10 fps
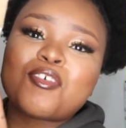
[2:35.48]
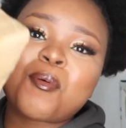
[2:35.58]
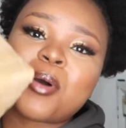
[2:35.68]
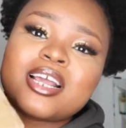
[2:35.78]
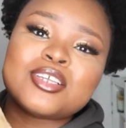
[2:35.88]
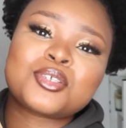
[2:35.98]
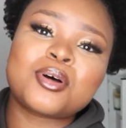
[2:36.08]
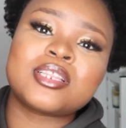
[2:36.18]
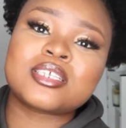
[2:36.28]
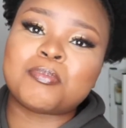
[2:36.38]
all, when I
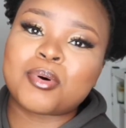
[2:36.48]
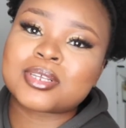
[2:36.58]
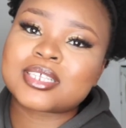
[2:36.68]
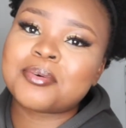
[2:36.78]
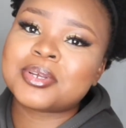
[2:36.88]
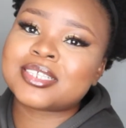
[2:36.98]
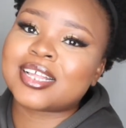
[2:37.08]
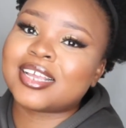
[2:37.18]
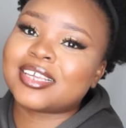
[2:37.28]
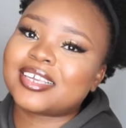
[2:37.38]
saw this box, I was
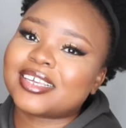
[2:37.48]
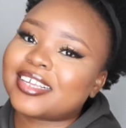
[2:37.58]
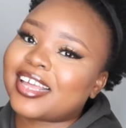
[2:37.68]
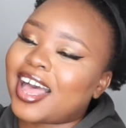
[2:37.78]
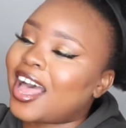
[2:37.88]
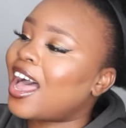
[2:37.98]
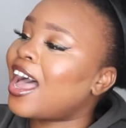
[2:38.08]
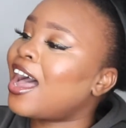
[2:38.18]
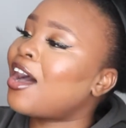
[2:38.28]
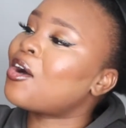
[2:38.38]
like,
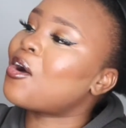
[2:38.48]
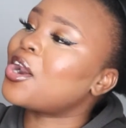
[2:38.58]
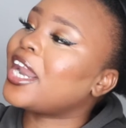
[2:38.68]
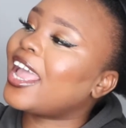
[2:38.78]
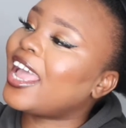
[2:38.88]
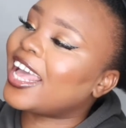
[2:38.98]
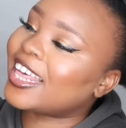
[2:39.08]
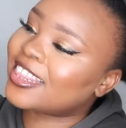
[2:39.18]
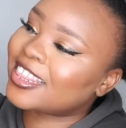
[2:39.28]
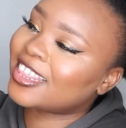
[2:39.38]
how on
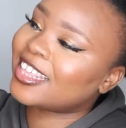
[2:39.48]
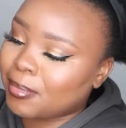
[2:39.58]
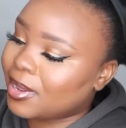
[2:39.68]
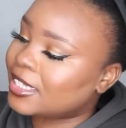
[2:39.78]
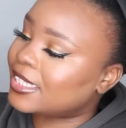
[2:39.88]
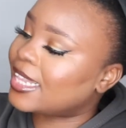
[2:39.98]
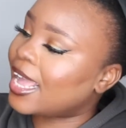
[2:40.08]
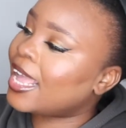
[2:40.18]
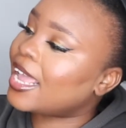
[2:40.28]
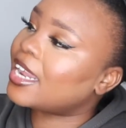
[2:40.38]
earth is
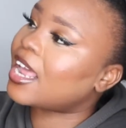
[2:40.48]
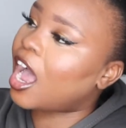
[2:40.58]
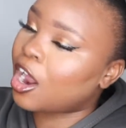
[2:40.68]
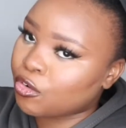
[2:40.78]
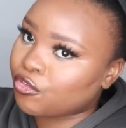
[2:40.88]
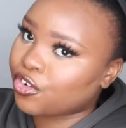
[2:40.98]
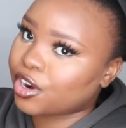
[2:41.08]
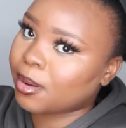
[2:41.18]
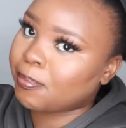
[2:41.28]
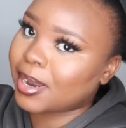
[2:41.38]
there an aloe
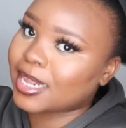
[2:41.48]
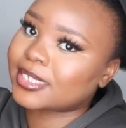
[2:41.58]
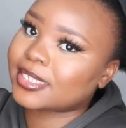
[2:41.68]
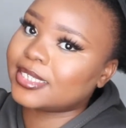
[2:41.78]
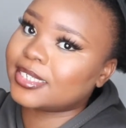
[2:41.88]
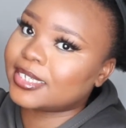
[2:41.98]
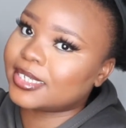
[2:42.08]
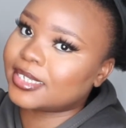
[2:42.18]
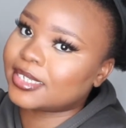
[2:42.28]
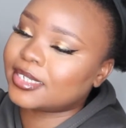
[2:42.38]
vera plant in
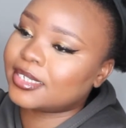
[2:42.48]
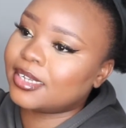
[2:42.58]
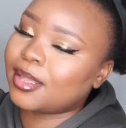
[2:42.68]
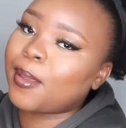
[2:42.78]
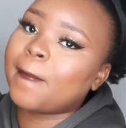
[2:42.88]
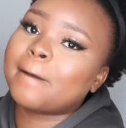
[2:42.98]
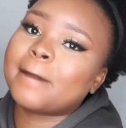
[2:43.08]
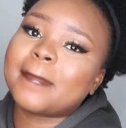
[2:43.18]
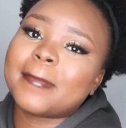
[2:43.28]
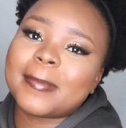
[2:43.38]
here?
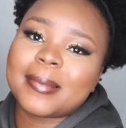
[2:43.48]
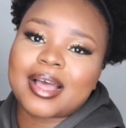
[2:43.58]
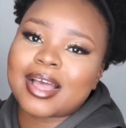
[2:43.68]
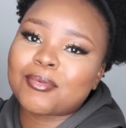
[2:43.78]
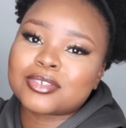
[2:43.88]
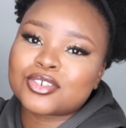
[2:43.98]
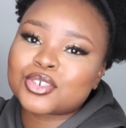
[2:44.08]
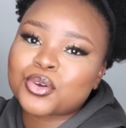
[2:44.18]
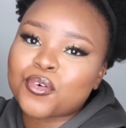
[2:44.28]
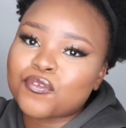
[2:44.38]
I was
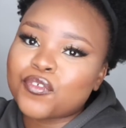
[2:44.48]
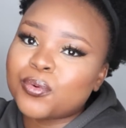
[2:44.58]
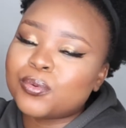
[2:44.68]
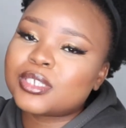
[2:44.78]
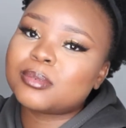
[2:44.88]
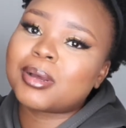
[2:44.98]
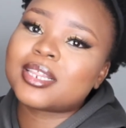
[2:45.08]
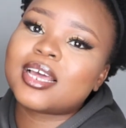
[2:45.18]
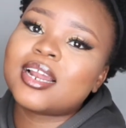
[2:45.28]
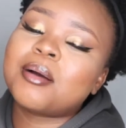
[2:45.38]
just confused,
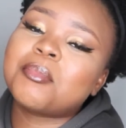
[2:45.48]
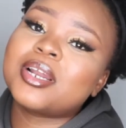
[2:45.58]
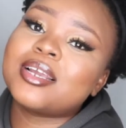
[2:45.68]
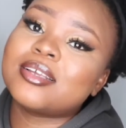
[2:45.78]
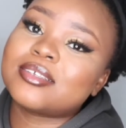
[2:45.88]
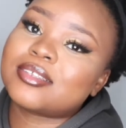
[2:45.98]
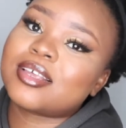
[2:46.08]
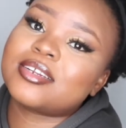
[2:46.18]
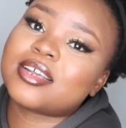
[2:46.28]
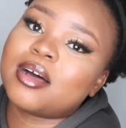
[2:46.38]
but then I'm gonna
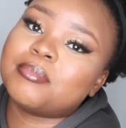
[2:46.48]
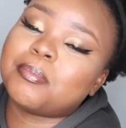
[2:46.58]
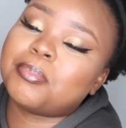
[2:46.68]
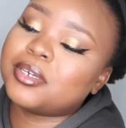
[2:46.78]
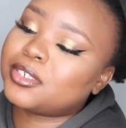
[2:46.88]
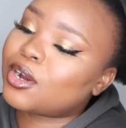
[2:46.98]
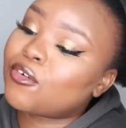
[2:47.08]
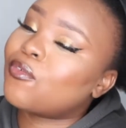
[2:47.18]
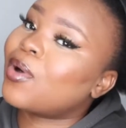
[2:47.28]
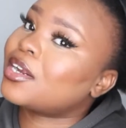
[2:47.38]
insert the picture
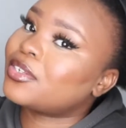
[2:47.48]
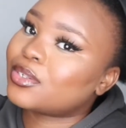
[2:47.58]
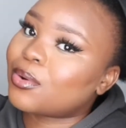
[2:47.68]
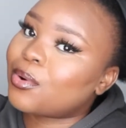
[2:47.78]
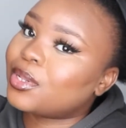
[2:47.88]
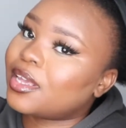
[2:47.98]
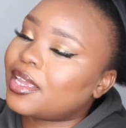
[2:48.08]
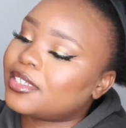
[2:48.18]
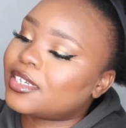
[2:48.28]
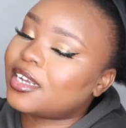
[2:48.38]
of what I saw on the
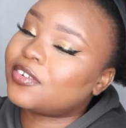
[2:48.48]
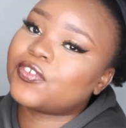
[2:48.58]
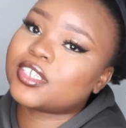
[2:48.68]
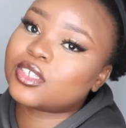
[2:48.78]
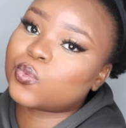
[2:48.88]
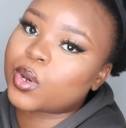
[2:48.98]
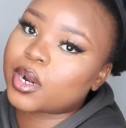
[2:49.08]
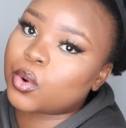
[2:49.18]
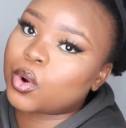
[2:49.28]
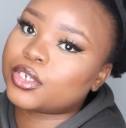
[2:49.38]
internet versus what
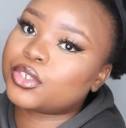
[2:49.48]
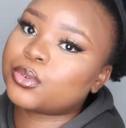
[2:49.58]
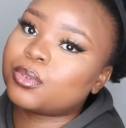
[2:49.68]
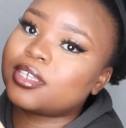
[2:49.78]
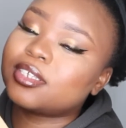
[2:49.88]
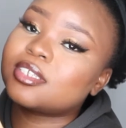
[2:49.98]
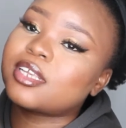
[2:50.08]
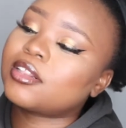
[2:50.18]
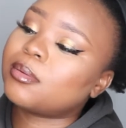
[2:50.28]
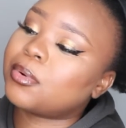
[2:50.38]
I got. So this is
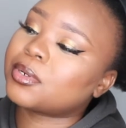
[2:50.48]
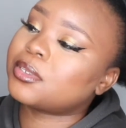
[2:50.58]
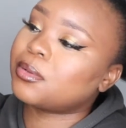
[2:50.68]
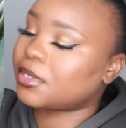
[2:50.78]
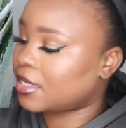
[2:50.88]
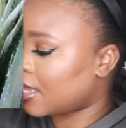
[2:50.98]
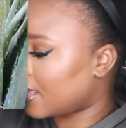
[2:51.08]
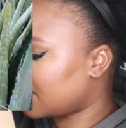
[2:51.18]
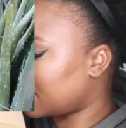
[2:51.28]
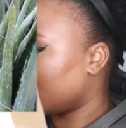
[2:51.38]
how the box looks like.